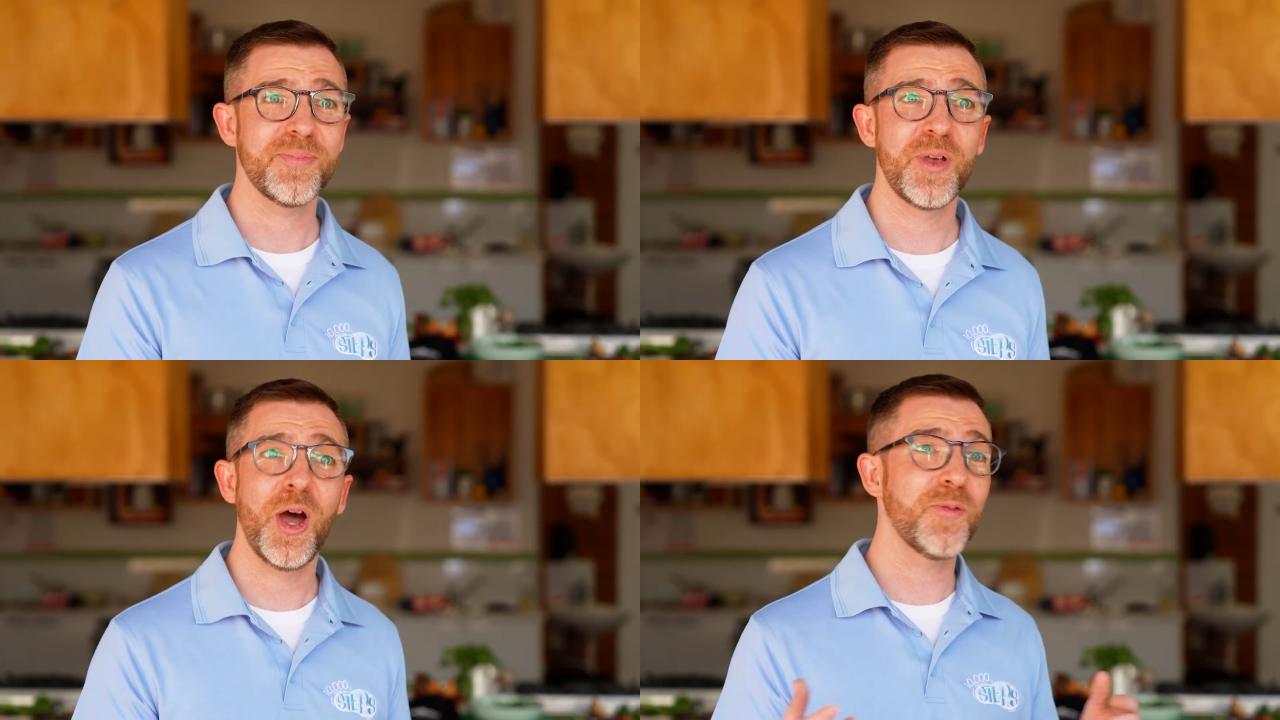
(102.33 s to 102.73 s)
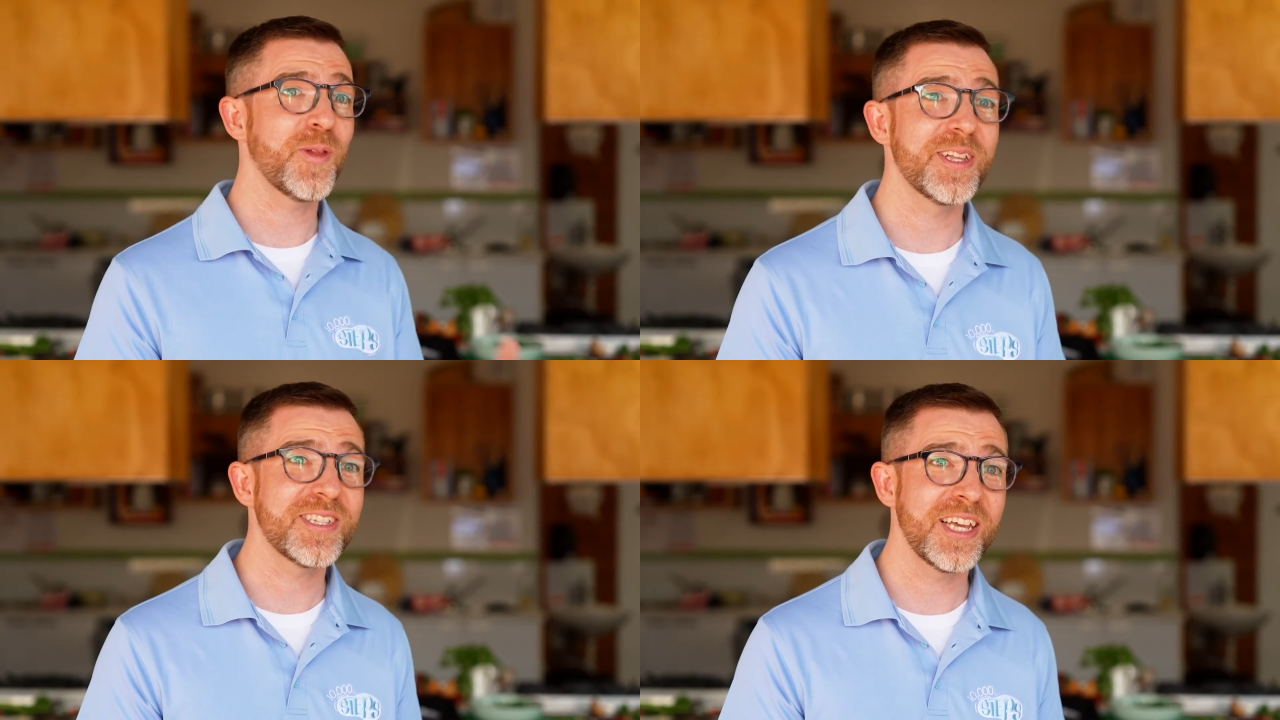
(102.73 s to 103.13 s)

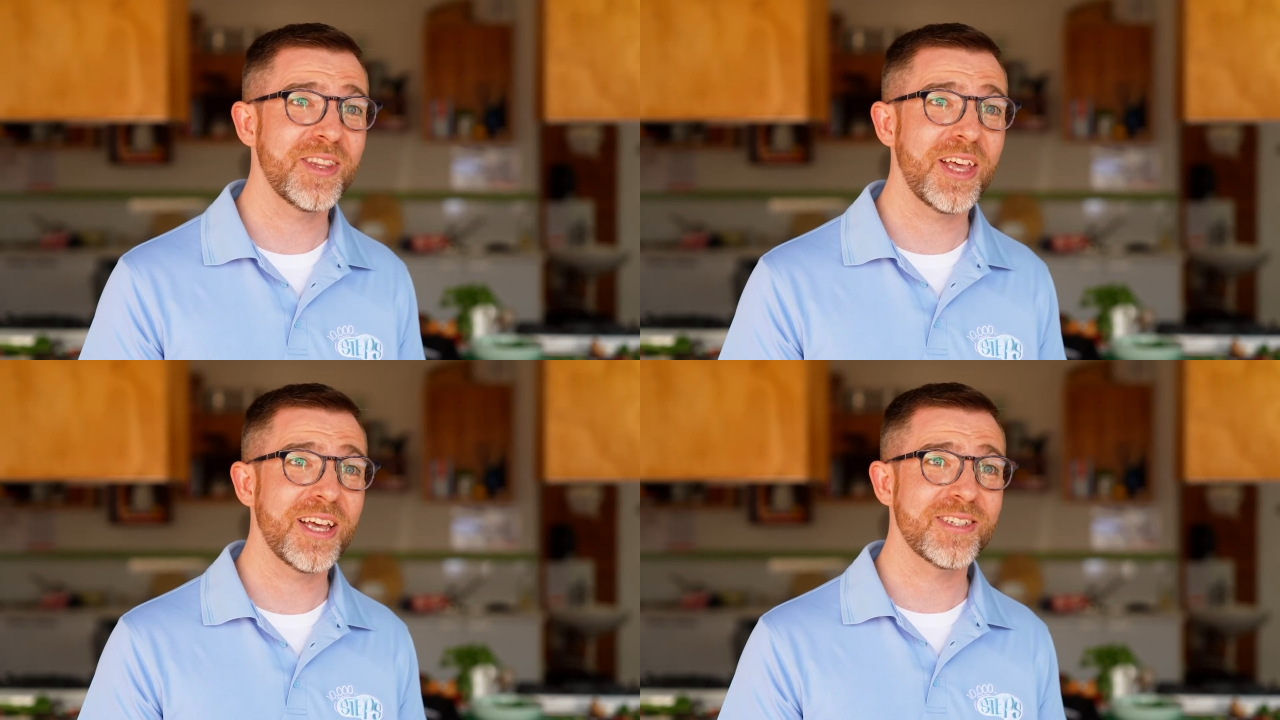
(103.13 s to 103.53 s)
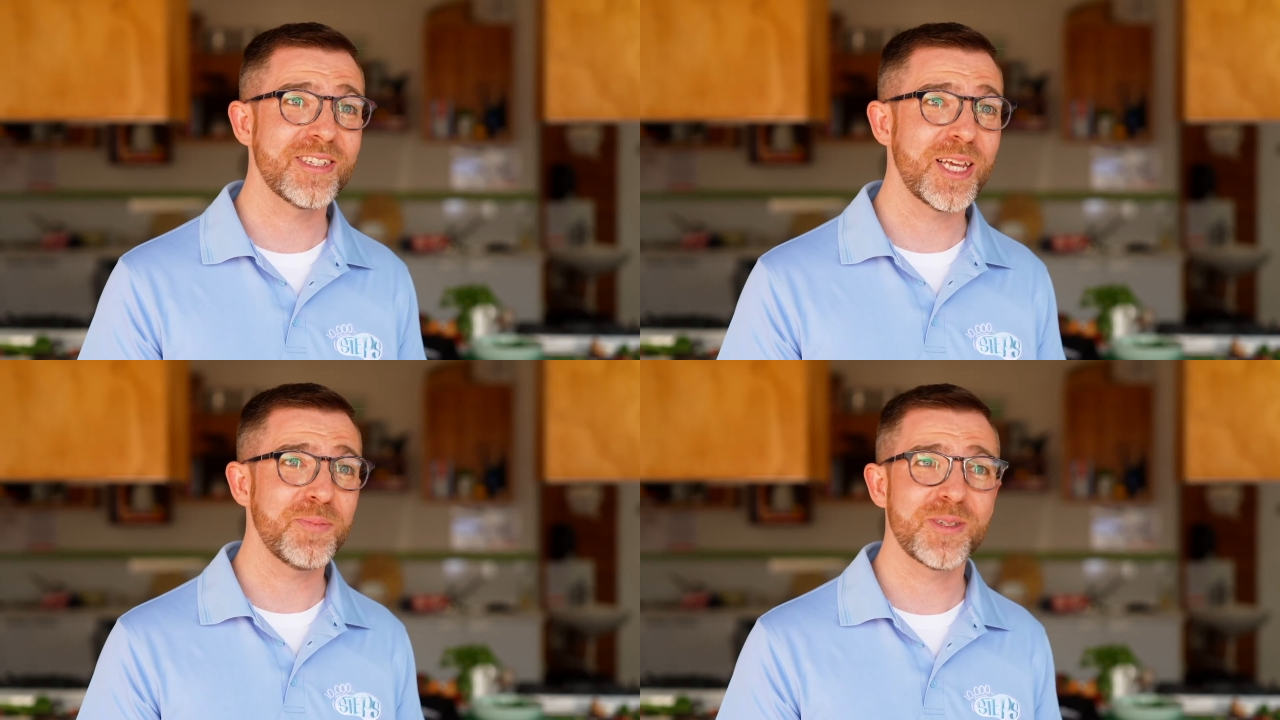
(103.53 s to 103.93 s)
Hopefully it's 10,000
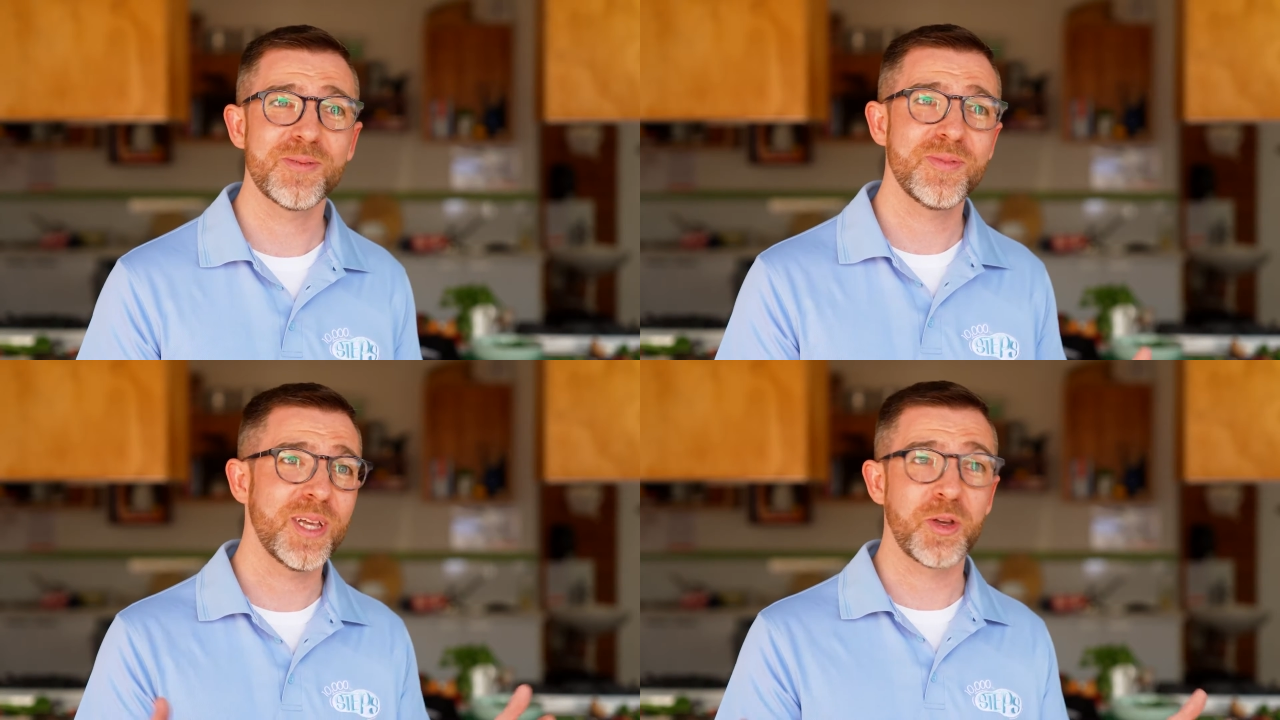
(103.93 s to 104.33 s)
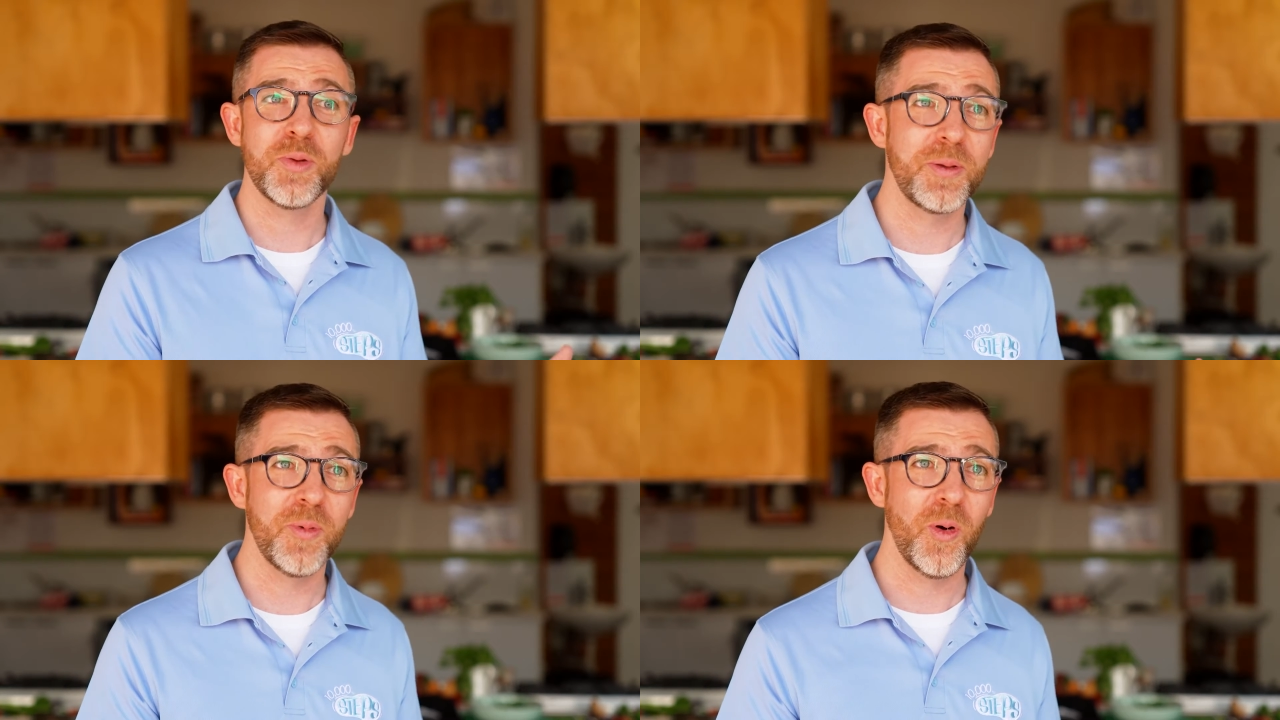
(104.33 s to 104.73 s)
steps, it could
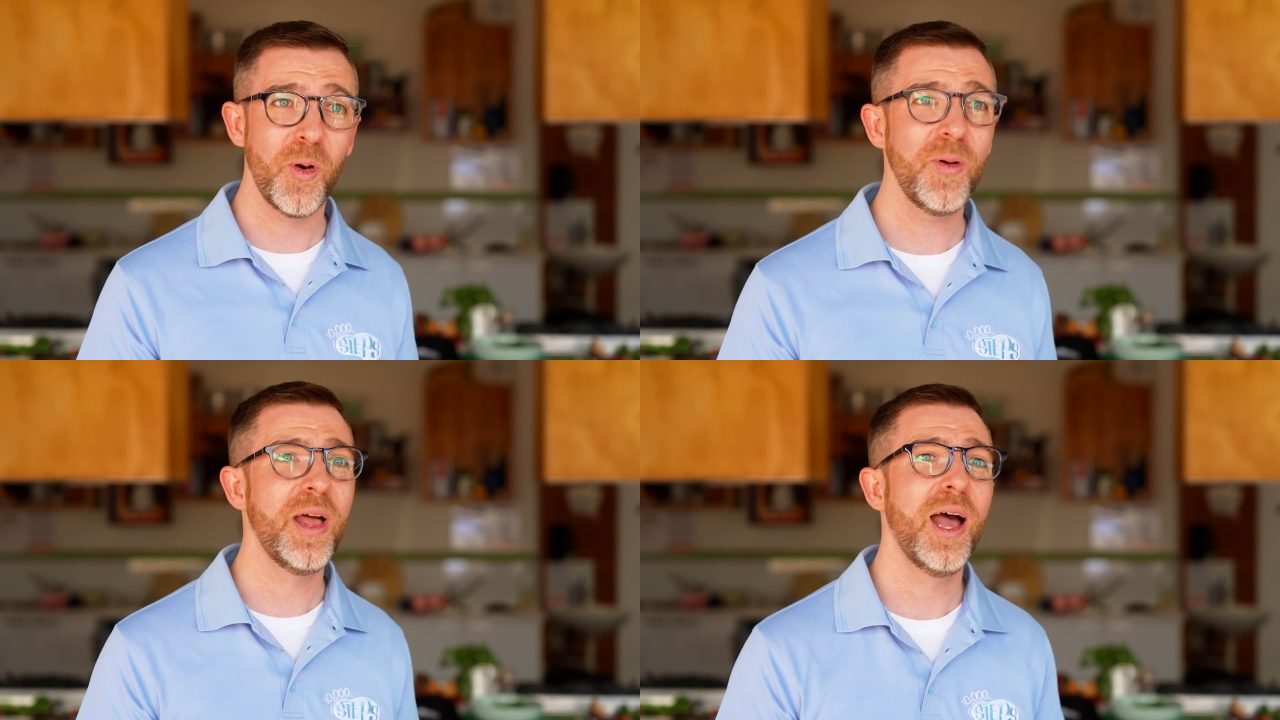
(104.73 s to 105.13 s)
be more,